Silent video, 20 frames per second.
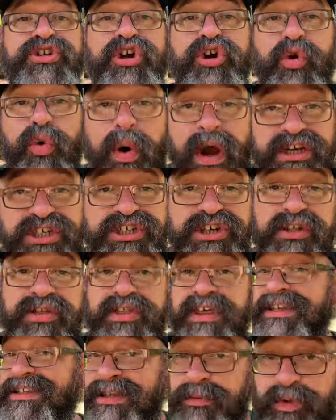to question
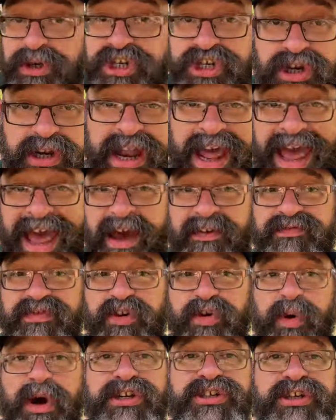things that we shouldn't have
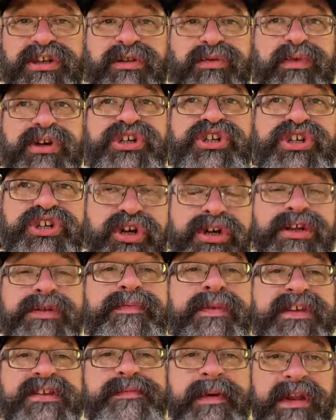to question. We shouldn't
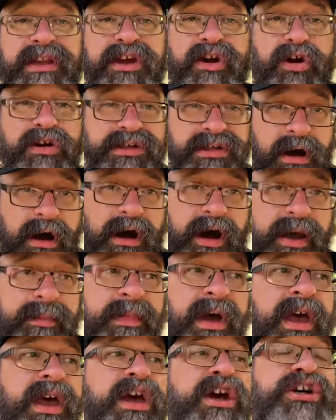be spending our
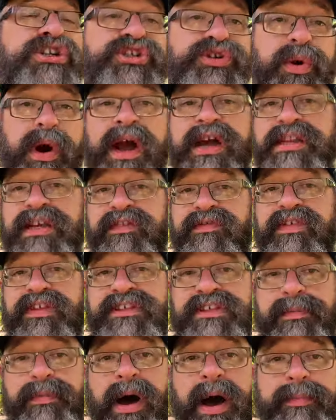time trying to
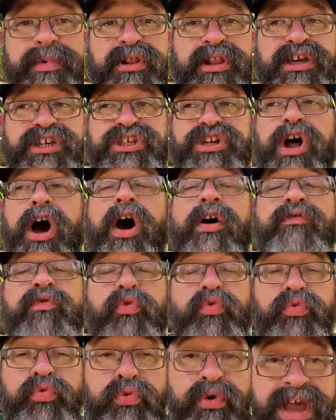convince the population of
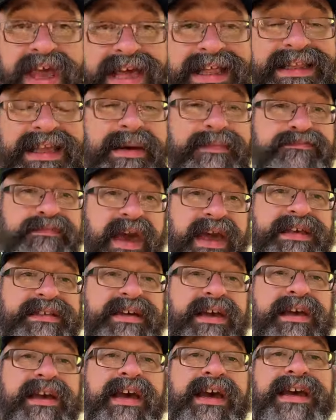really
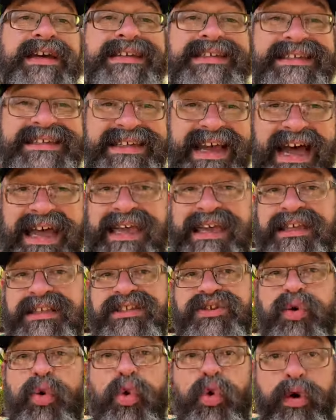basic
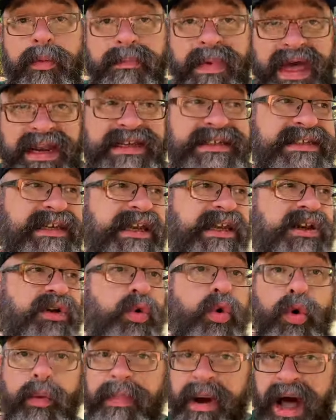science or medicine
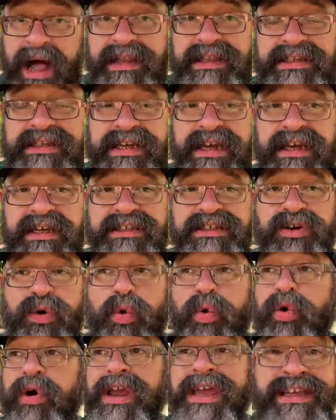or politics
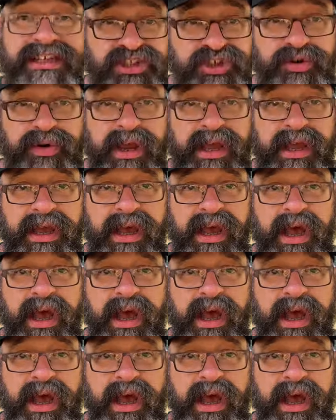or history.